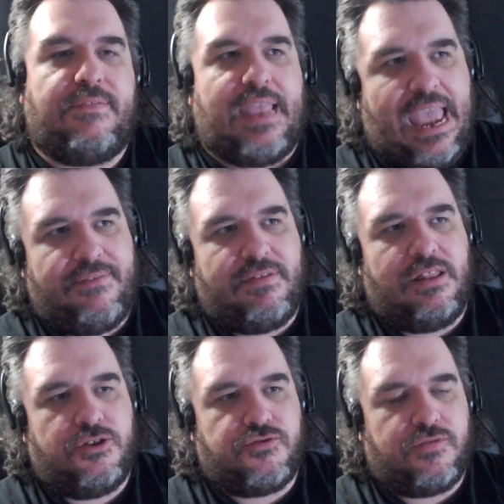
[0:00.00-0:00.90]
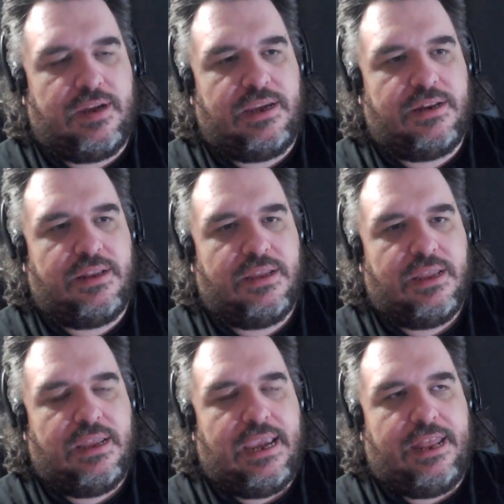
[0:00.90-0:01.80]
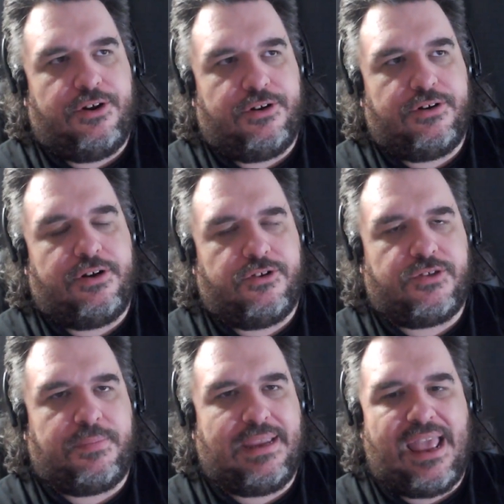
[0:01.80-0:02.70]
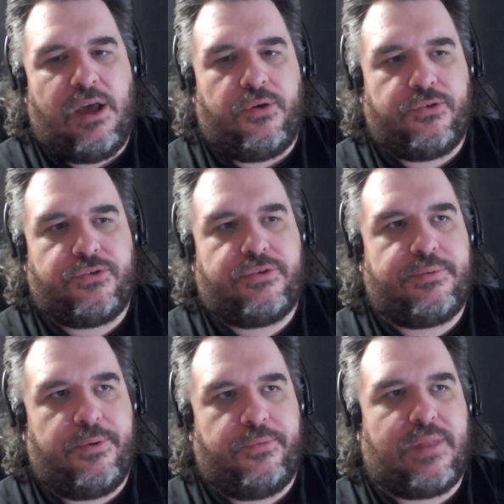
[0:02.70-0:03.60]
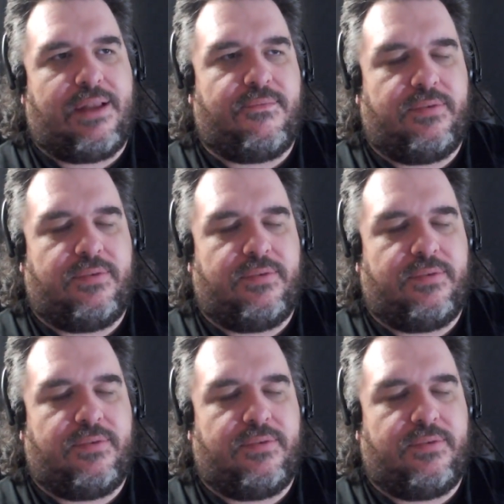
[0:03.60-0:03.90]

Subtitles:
They have the latrine, and there's something else like